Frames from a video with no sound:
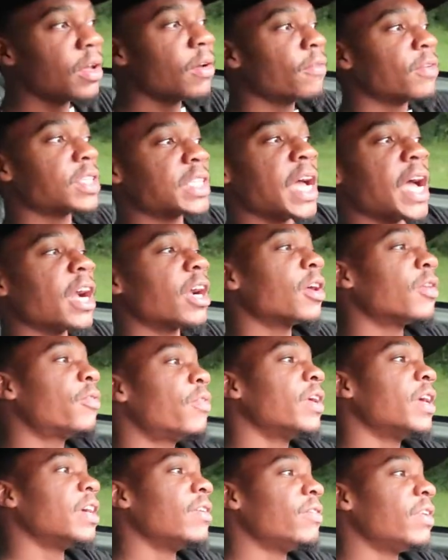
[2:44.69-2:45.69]

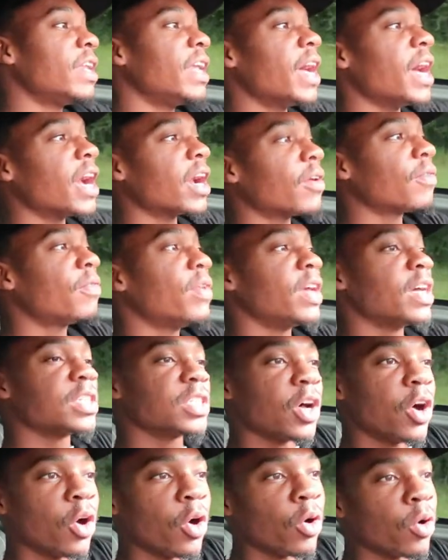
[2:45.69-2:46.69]
photography and videography as
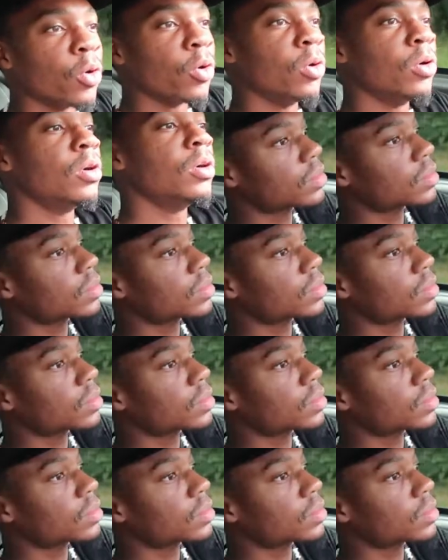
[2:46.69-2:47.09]
a whole.